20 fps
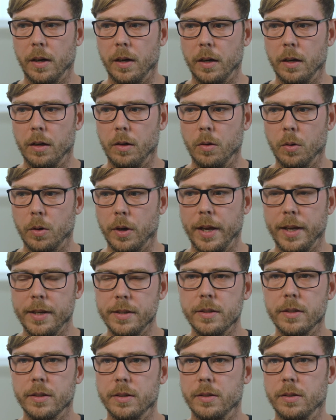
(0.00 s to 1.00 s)

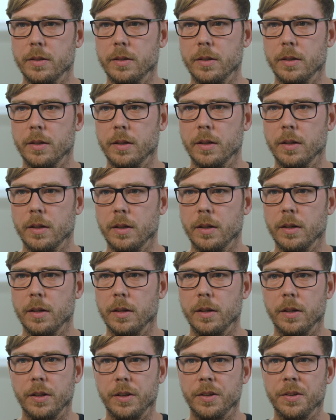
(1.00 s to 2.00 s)
located
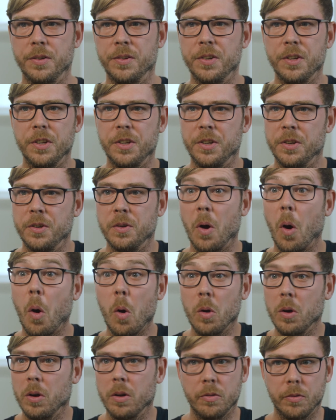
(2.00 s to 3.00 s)
in
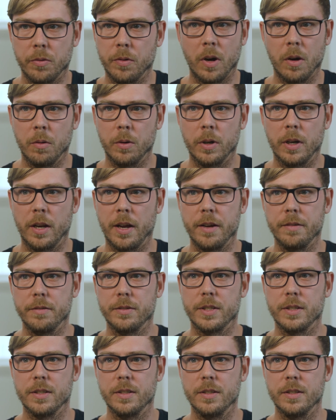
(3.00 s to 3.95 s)
all of our lives.